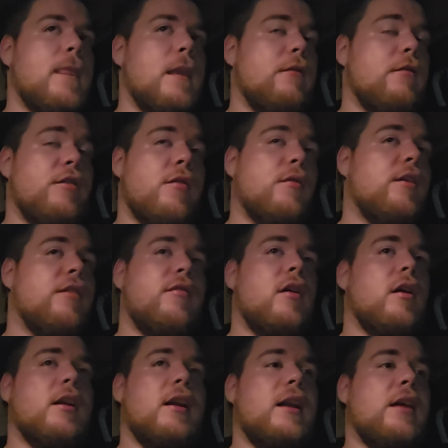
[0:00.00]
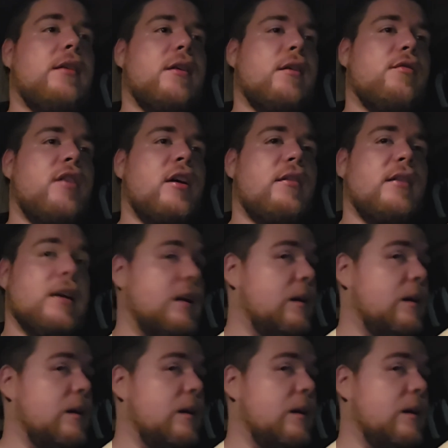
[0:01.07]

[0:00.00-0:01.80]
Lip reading: there was no different on the days I was fasting.